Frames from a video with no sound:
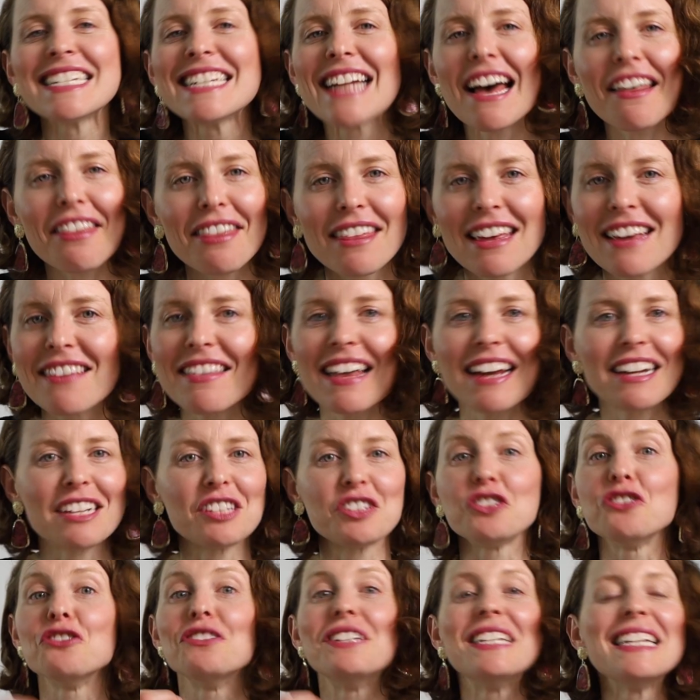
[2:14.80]
nothing that
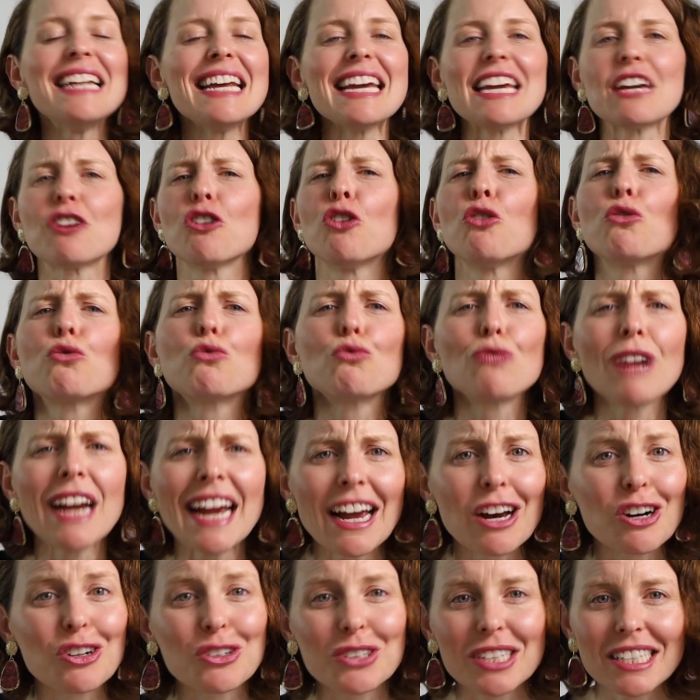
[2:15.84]
is unique or
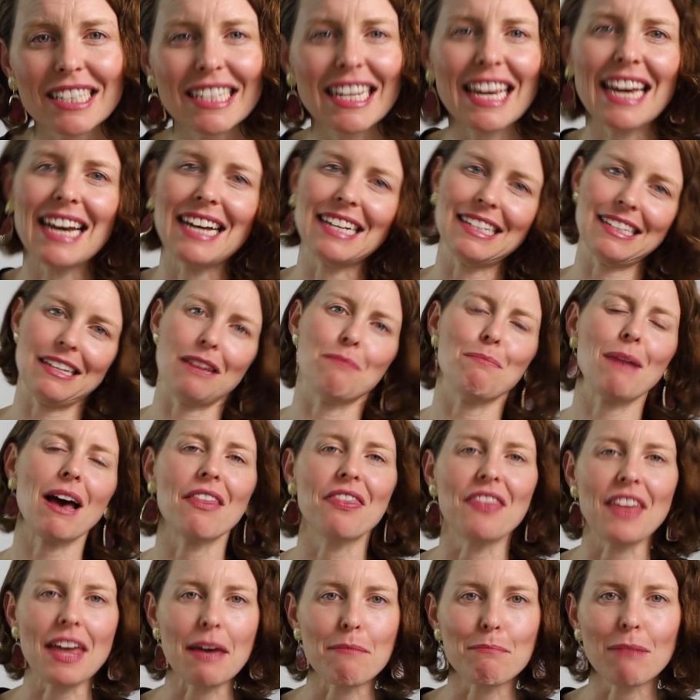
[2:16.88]
rare or scarce
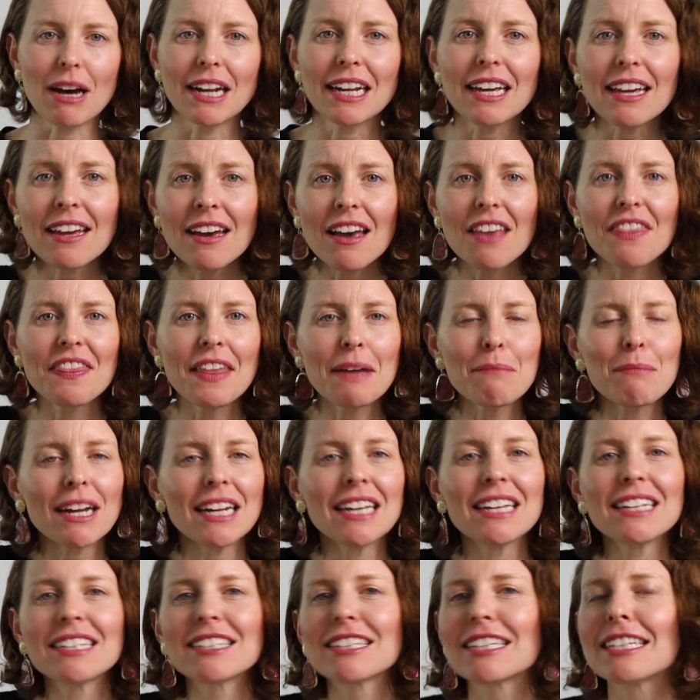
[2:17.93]
about their money. Their
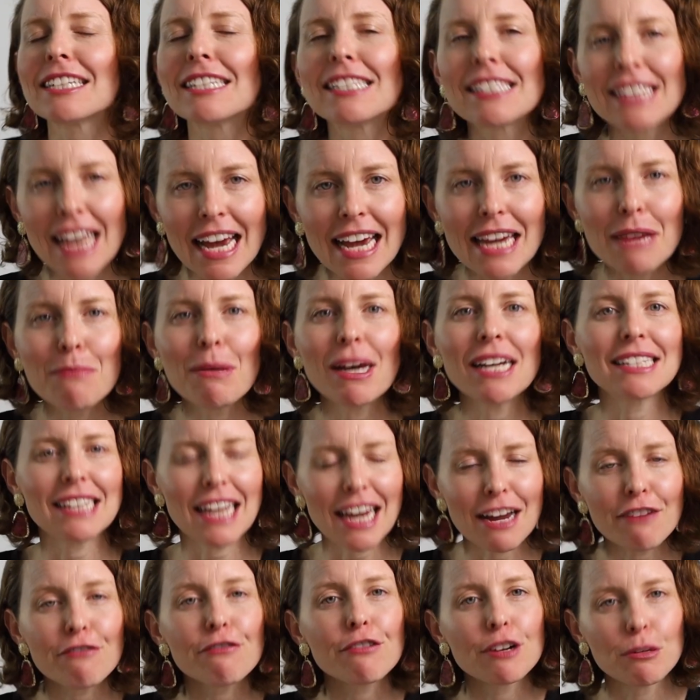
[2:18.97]
money is the same as
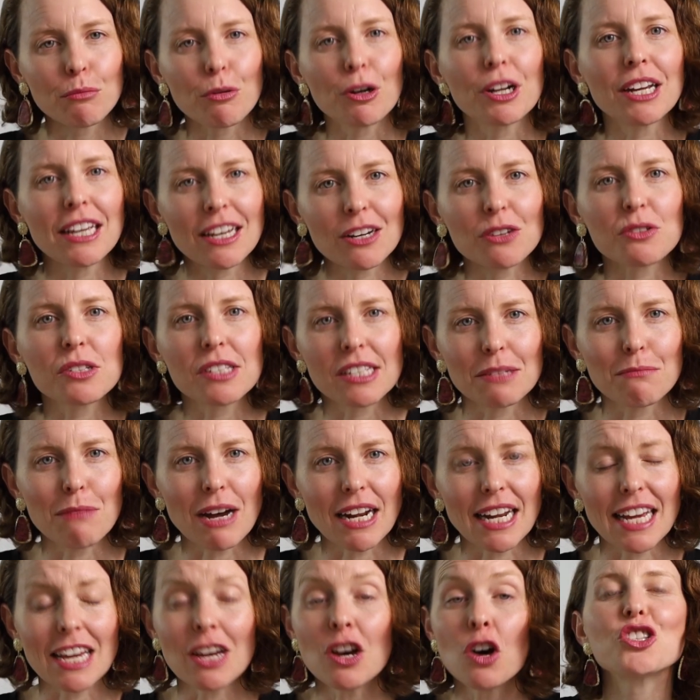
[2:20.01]
everybody else's
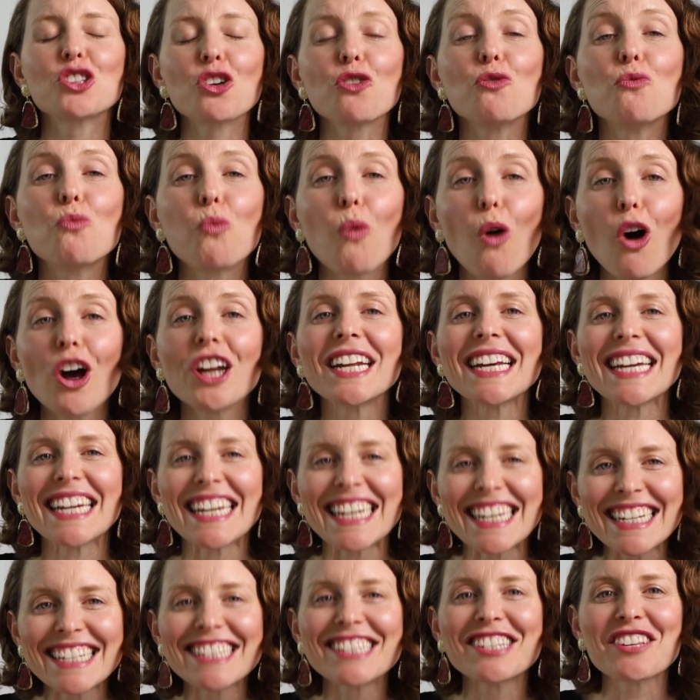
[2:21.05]
money. So what
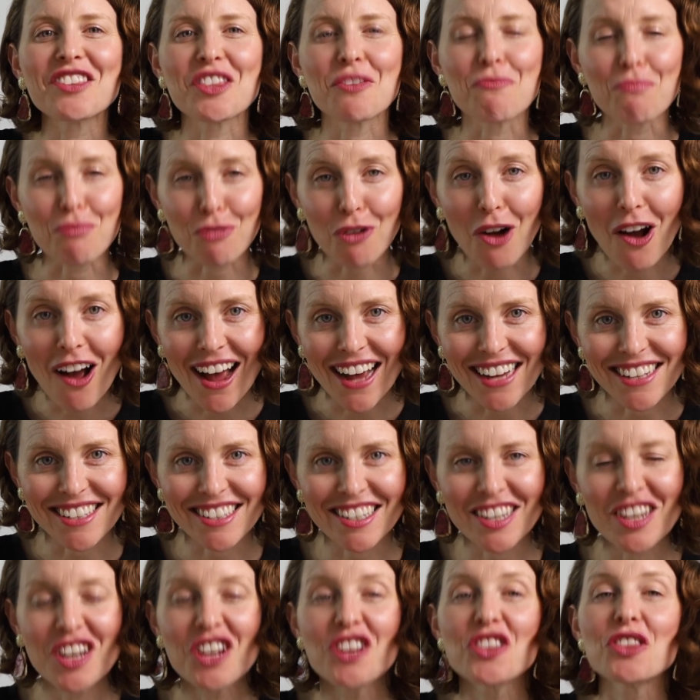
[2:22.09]
is the
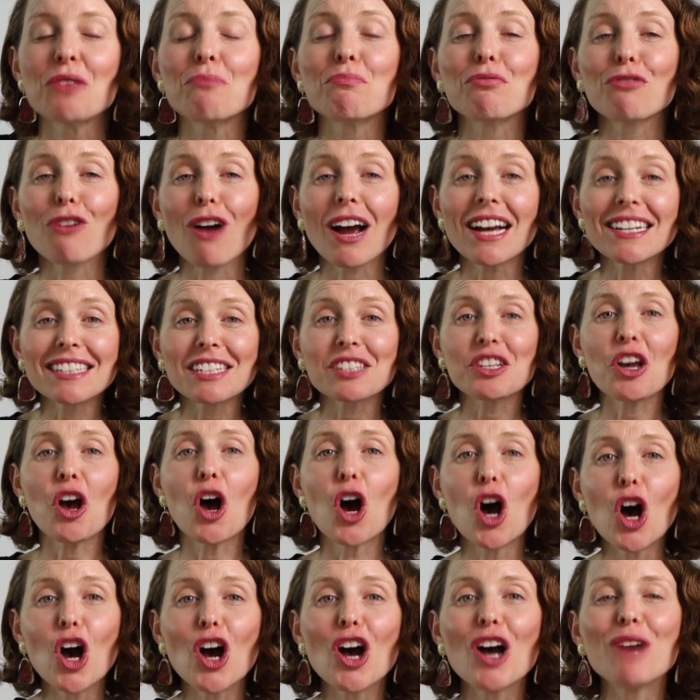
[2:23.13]
prize? The prize is
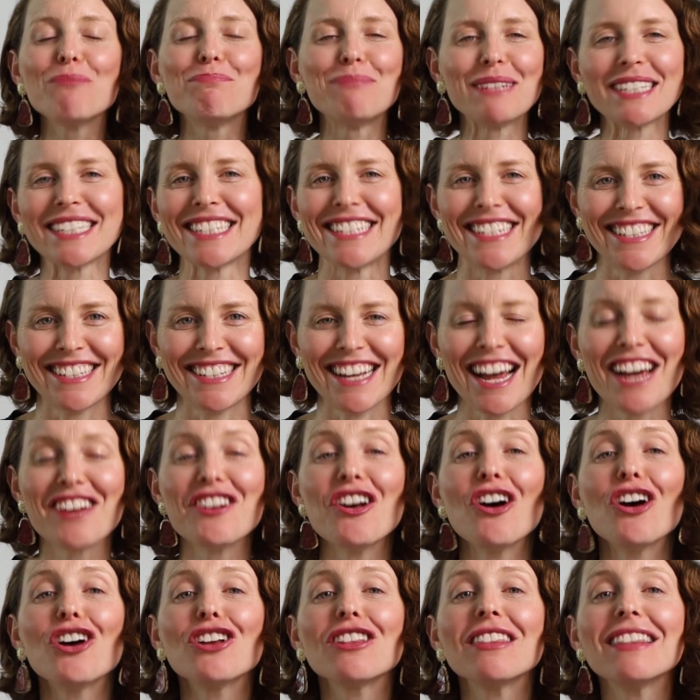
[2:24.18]
her business and
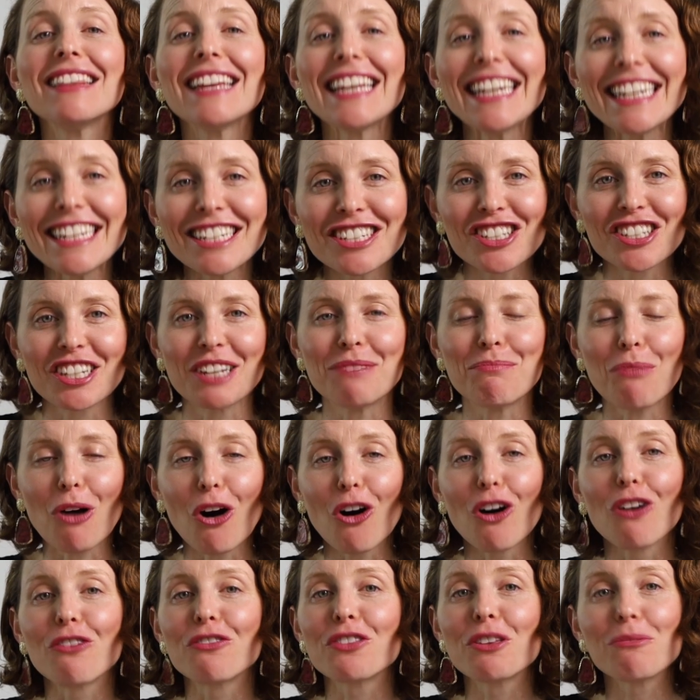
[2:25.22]
her leadership
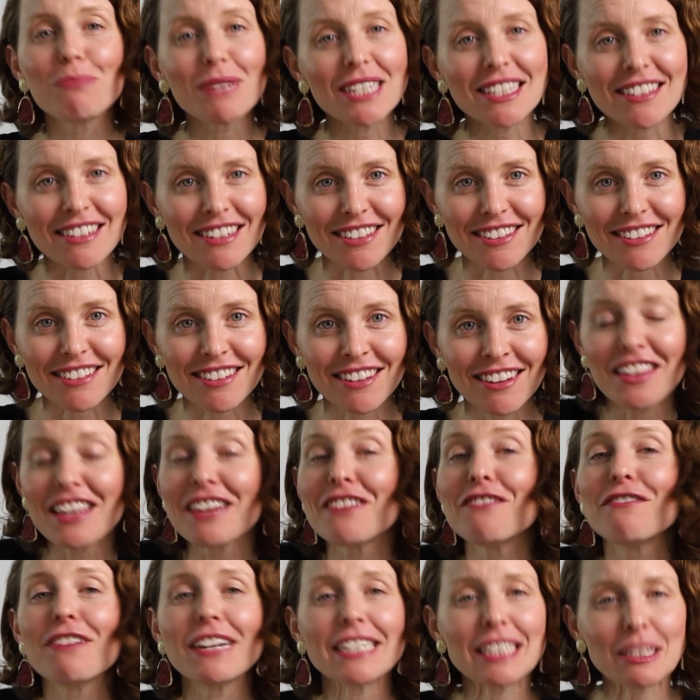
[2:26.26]
of the business, the
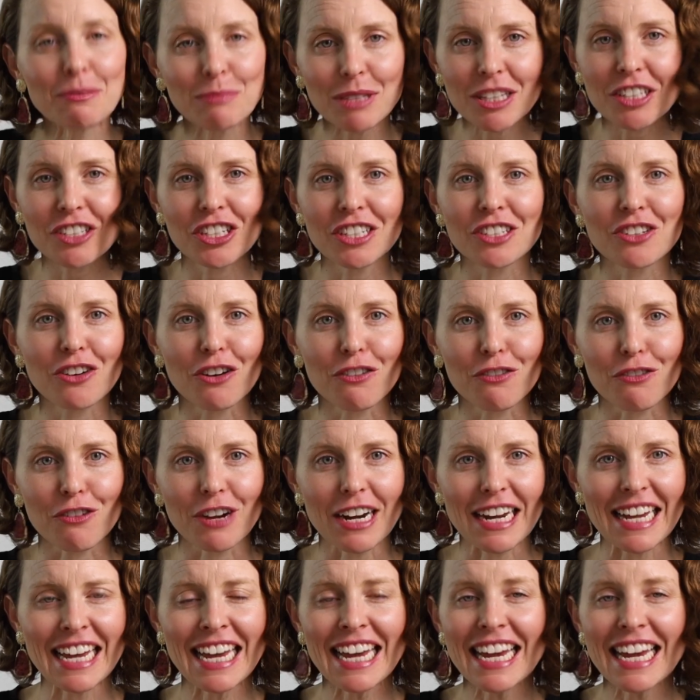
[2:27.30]
investment she's offering.